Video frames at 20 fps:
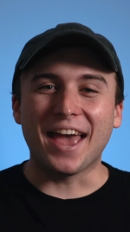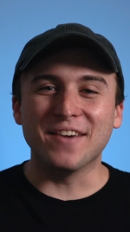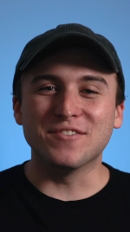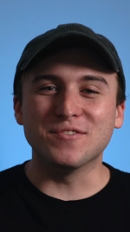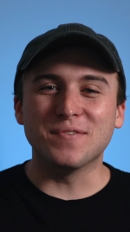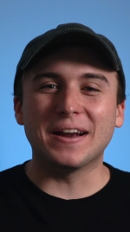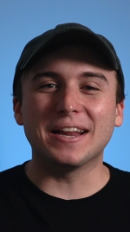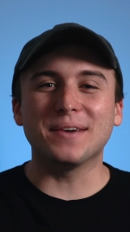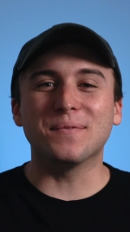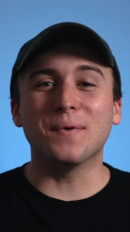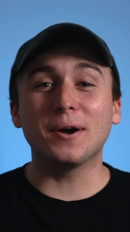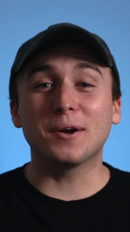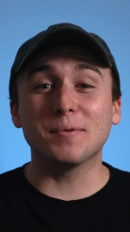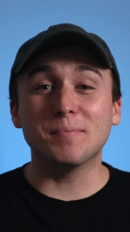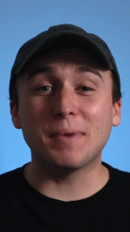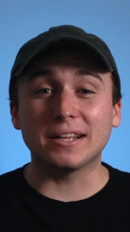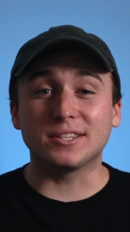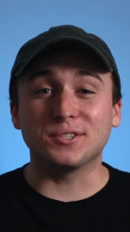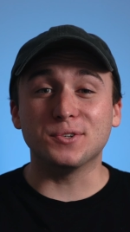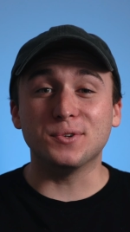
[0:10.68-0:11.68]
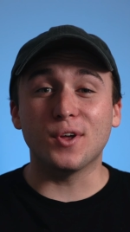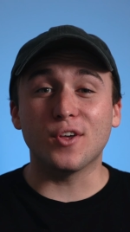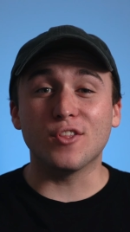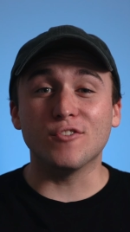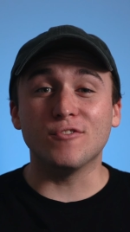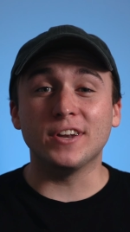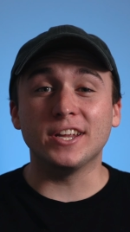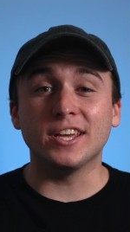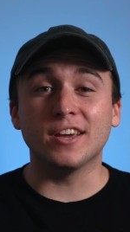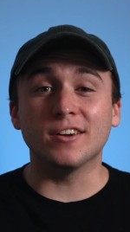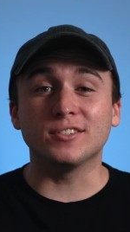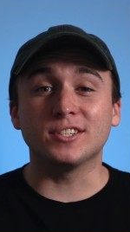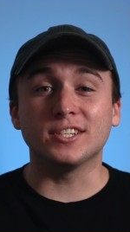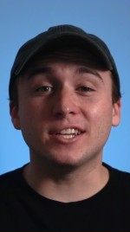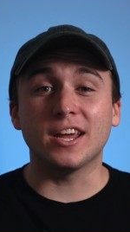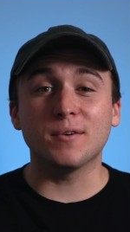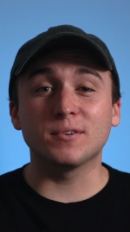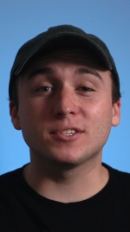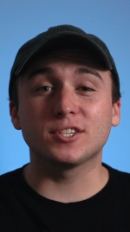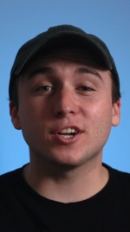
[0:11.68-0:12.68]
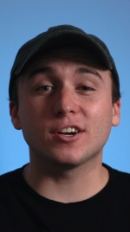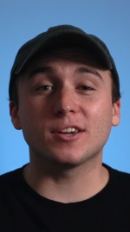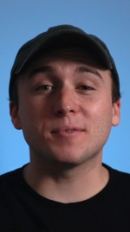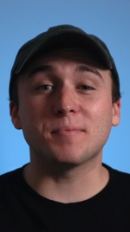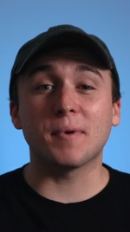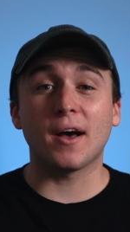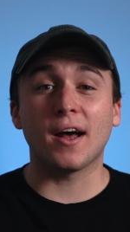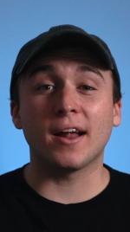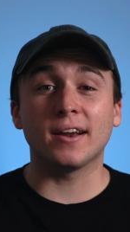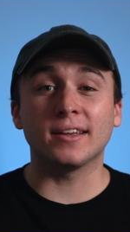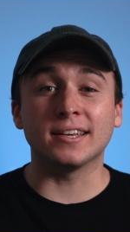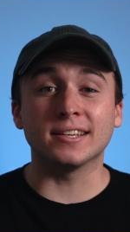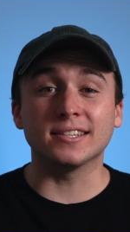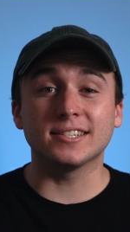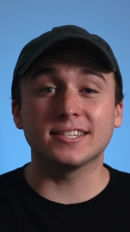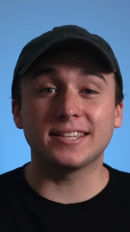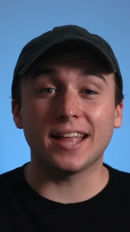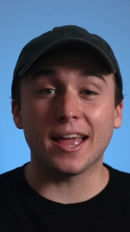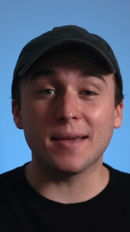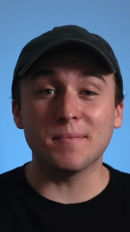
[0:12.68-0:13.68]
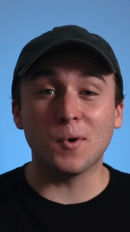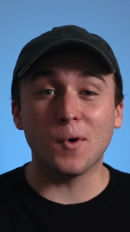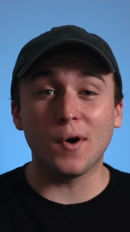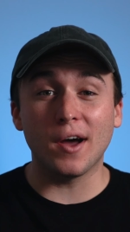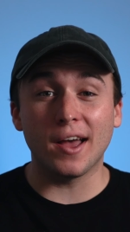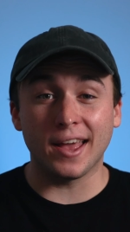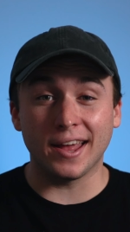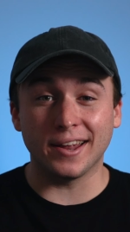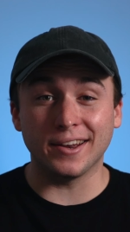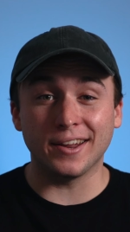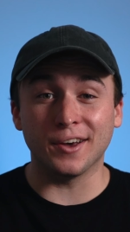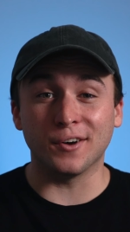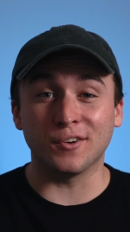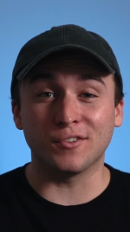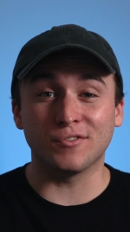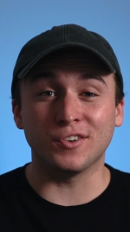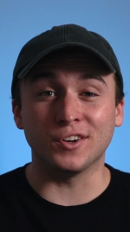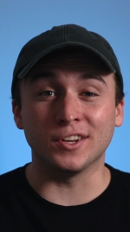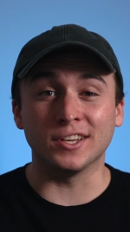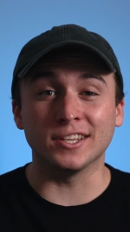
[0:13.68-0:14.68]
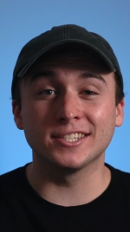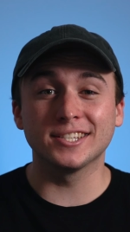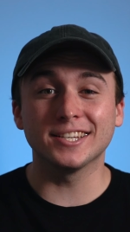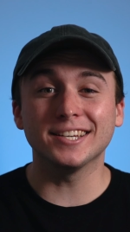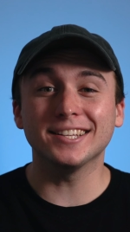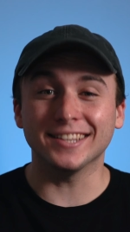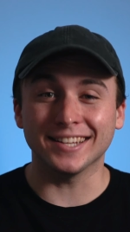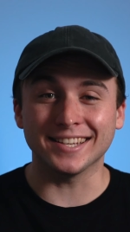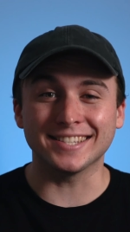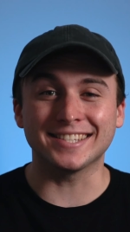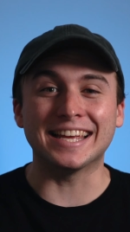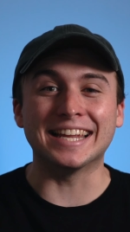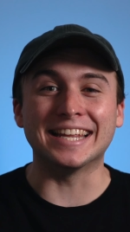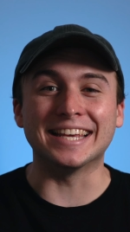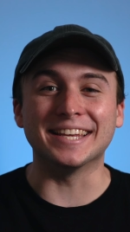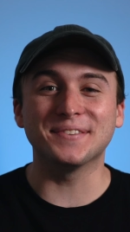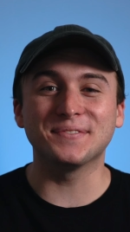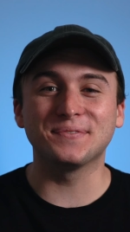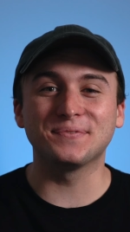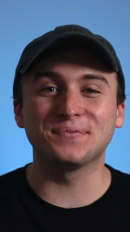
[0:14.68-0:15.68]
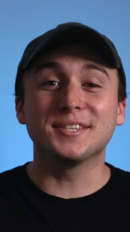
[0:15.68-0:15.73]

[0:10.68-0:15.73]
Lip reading: Hey everybody, welcome back to another video. Today we're talking about how to get stable handheld footage. Let's get it.